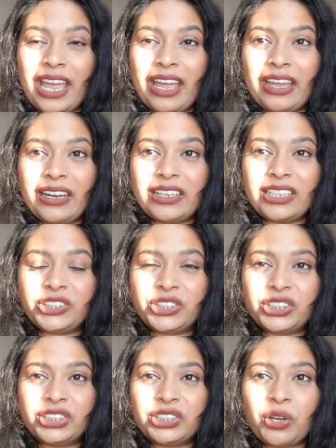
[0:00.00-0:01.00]
and
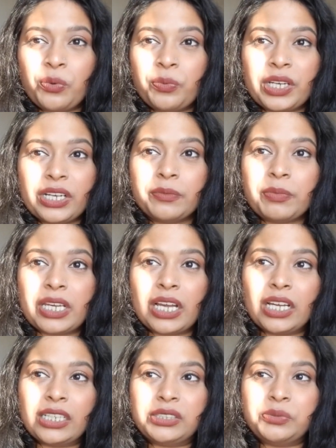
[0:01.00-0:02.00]
it's just so weird
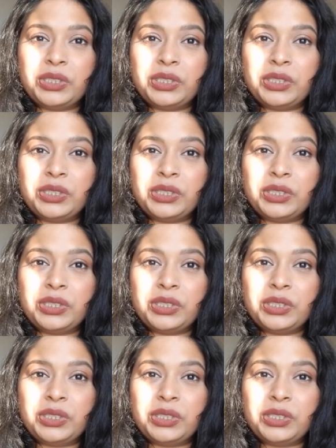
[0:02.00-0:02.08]
because